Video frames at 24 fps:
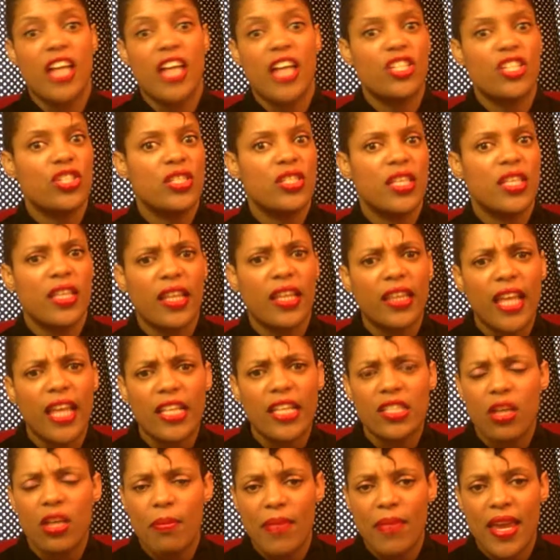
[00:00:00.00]
I just think that
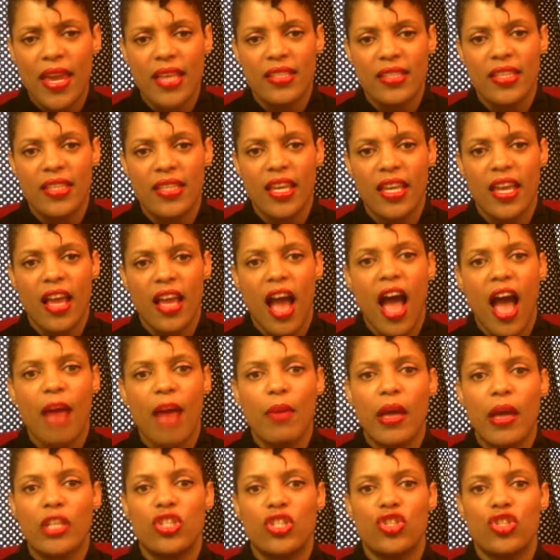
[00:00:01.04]
that's amazing. I'm
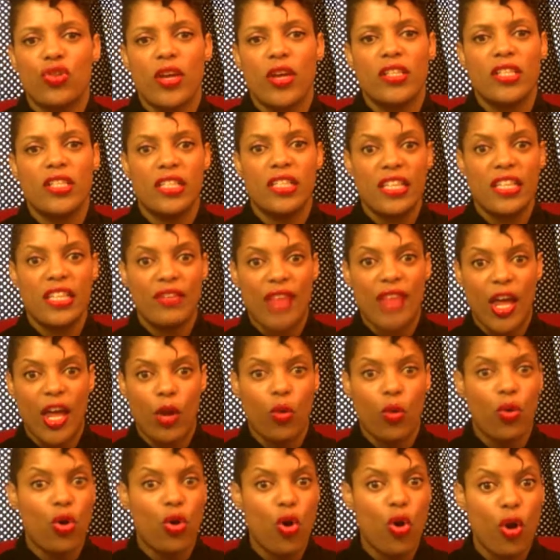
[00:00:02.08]
actually trying to leave that
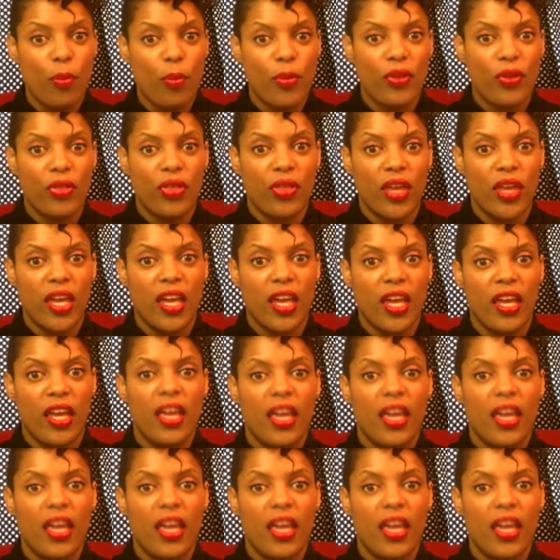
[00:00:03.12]
whole corporate thing,